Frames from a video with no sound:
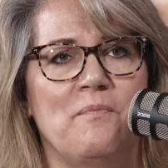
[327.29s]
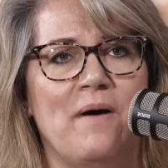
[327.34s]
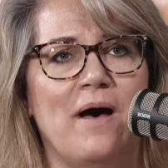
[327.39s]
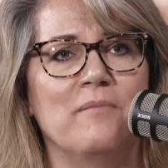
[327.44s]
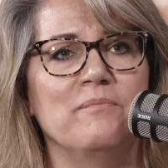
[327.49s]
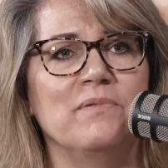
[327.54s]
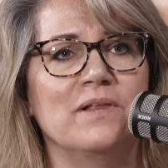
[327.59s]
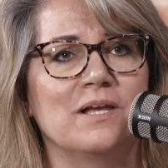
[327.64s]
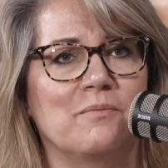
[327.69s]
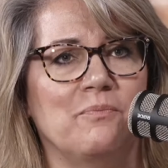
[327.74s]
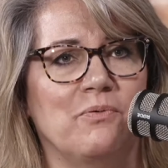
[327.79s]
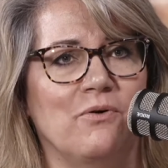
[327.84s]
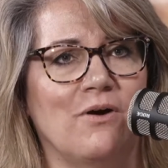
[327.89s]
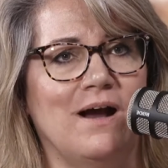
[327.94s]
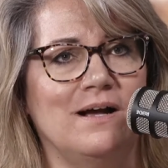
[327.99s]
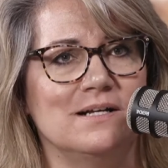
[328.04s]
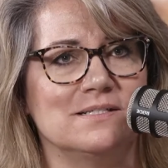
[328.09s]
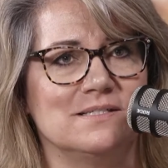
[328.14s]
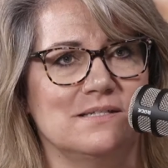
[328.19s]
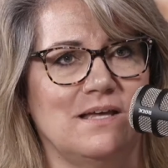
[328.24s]
public
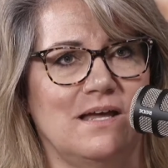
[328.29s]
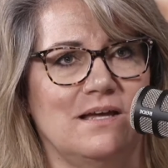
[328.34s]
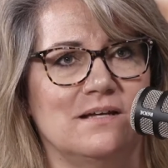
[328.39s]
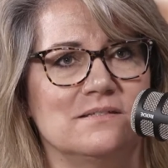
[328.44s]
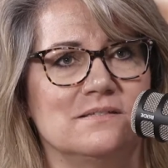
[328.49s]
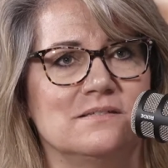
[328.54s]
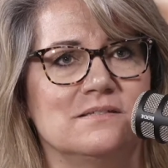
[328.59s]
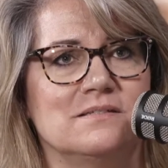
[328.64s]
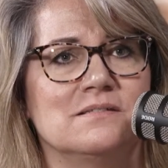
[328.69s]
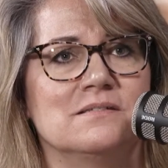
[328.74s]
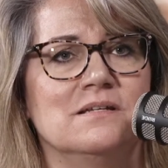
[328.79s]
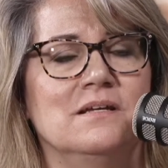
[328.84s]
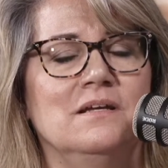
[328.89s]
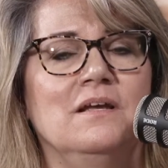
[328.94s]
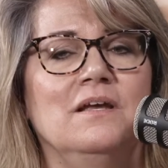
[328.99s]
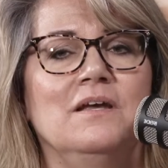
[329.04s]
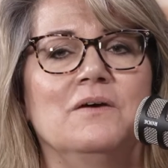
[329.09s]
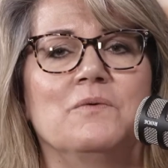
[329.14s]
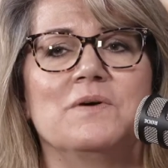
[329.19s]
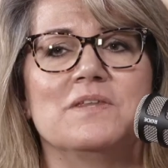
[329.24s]
process
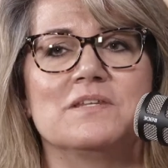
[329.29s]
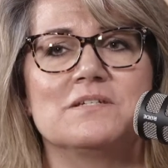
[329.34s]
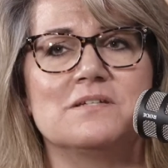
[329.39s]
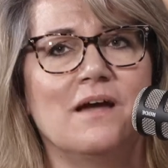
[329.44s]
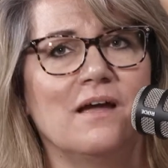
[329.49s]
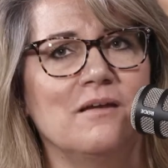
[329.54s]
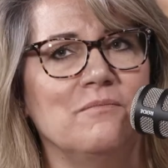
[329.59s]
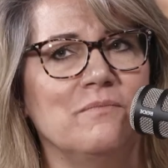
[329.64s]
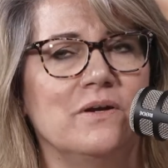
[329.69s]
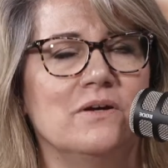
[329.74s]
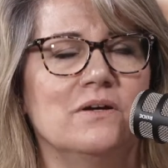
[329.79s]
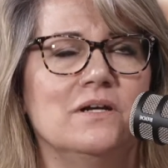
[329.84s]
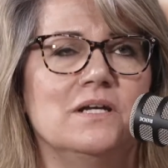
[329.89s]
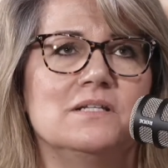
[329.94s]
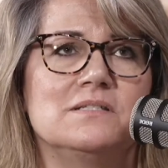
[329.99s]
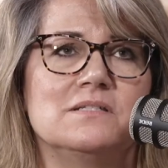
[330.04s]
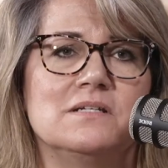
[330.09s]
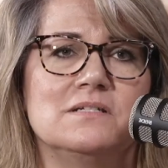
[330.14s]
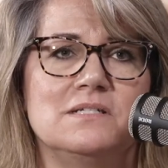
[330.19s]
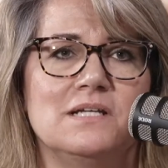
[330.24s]
with time
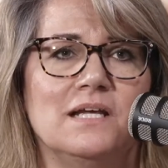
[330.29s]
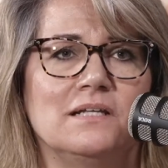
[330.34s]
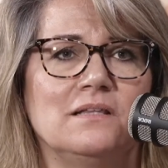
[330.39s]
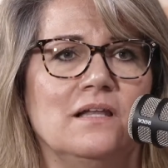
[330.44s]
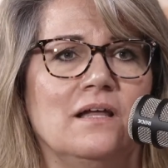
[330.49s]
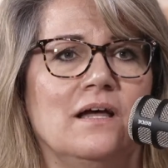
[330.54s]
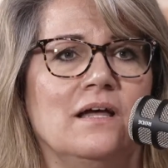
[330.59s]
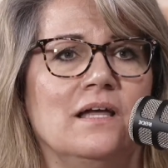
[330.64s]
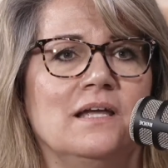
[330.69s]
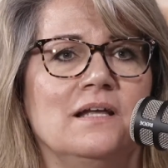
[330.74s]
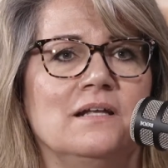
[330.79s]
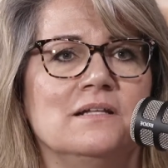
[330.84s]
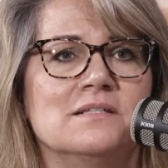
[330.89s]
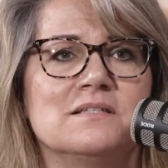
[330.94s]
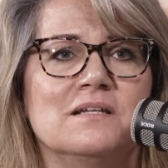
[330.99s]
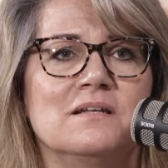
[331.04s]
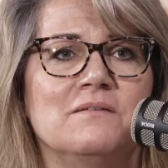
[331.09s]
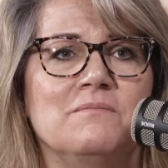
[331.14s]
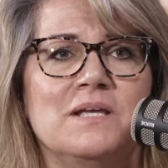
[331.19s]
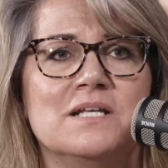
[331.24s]
periods and deadlines,
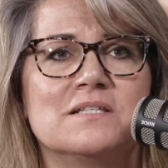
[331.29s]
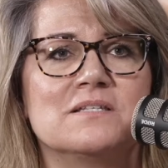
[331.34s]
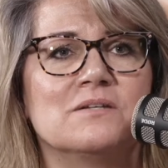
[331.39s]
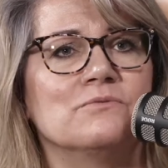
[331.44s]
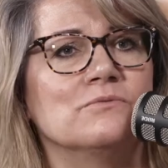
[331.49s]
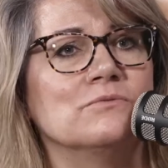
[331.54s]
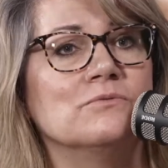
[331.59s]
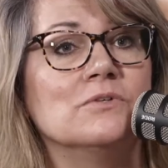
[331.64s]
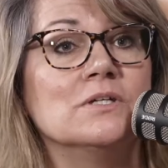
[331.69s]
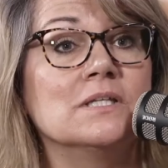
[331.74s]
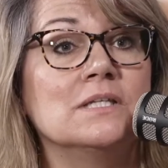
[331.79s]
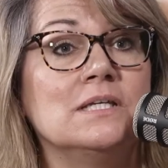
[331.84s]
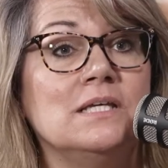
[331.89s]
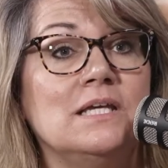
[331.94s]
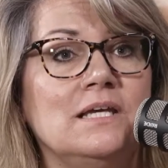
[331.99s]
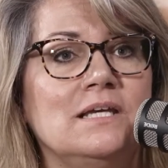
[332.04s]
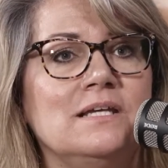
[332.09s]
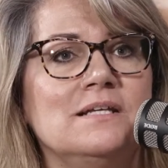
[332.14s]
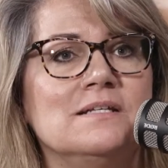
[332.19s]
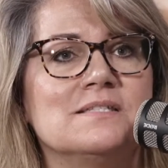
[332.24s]
and it makes it really
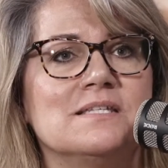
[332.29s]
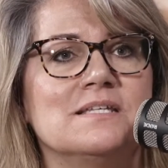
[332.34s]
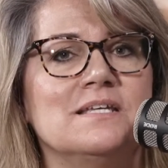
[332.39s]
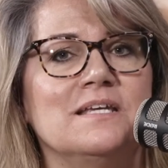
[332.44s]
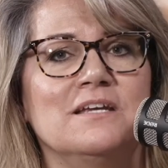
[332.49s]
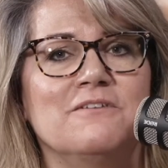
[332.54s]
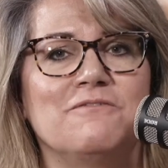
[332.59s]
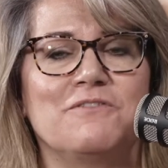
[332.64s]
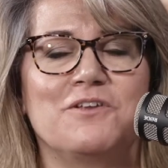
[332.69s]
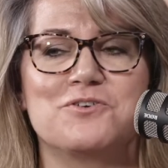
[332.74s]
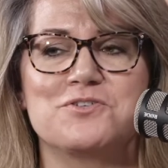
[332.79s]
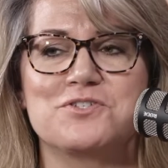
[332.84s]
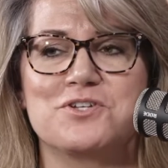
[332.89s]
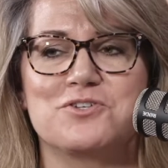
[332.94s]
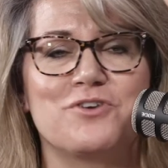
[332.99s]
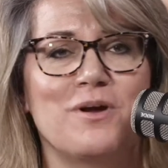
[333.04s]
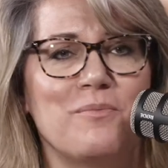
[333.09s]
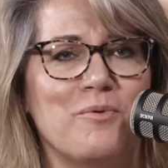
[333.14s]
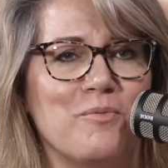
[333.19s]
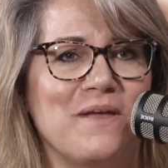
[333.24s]
easy if there's a
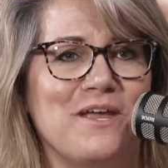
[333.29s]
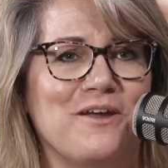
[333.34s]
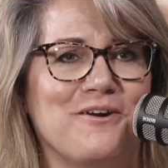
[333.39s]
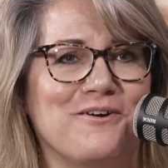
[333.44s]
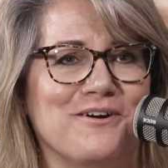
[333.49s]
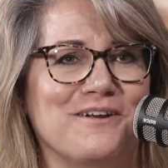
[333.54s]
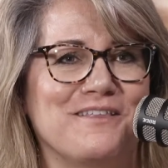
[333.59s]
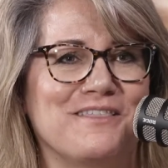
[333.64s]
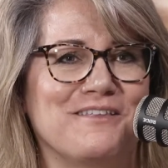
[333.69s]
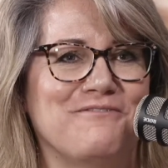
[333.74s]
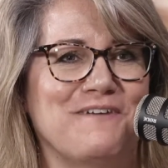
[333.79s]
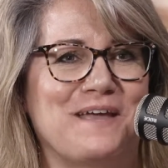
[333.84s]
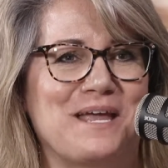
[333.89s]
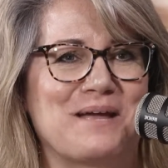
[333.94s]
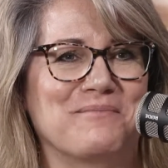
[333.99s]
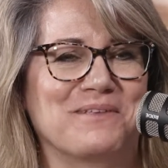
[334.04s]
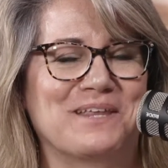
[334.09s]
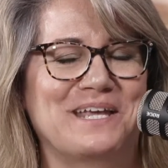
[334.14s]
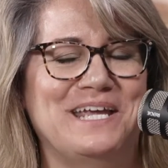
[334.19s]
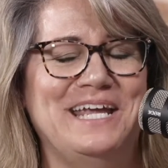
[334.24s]
troublemaker in the
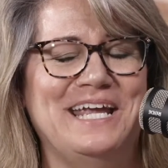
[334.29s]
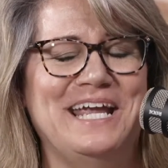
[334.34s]
family